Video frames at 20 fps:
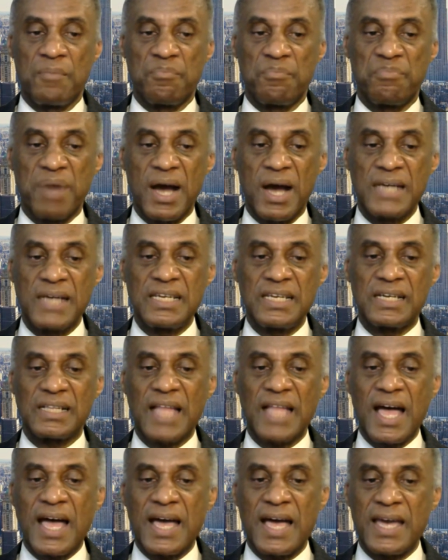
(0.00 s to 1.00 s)
Bonnie and
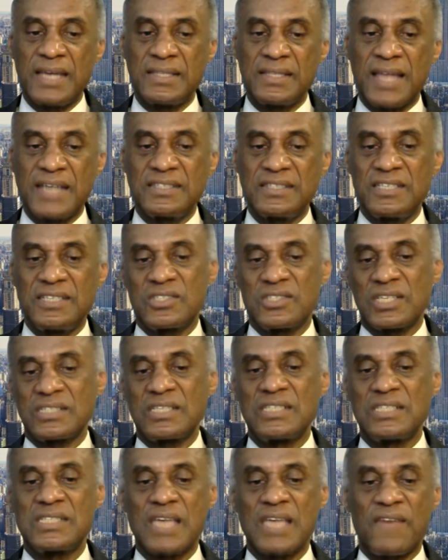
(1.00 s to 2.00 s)
Clyde,
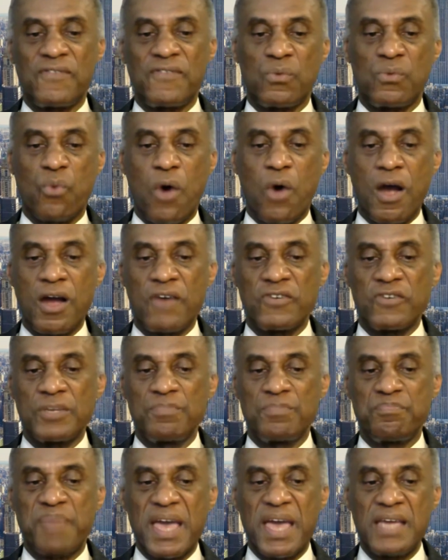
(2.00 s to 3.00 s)
1967,
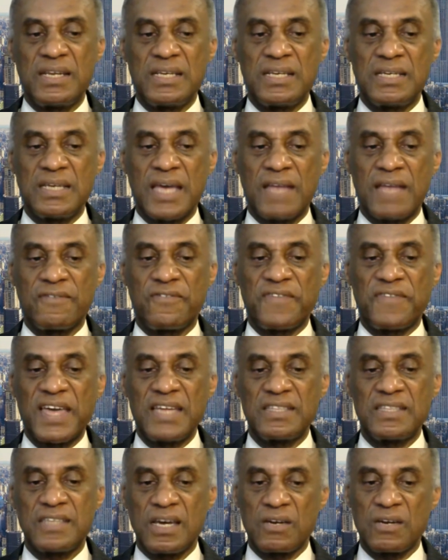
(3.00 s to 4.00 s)
Warren Beatty and
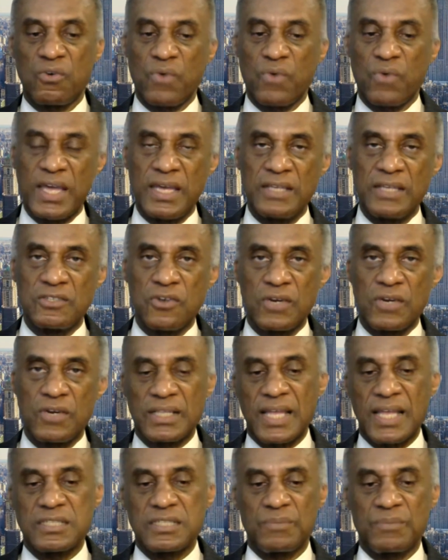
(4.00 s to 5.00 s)
Faye Dunaway, Turner
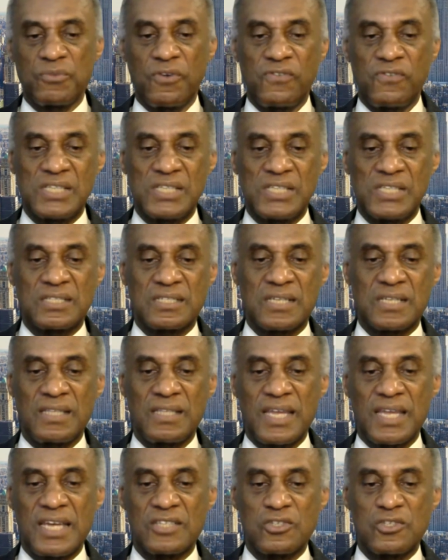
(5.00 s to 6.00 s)
Classic Movies. That's
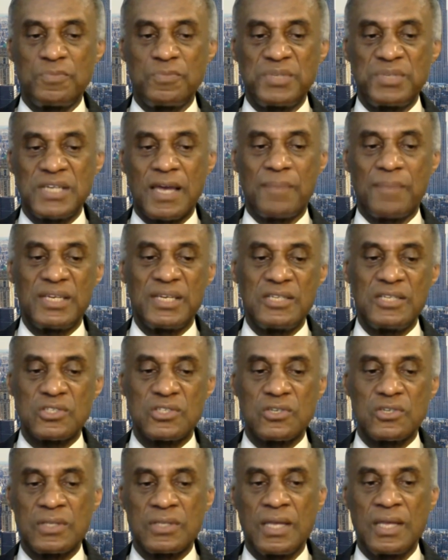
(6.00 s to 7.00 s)
Sunday at 2 p.m.
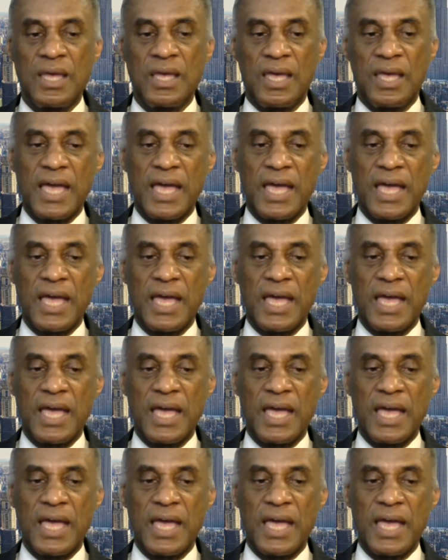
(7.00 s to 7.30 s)
Eastern.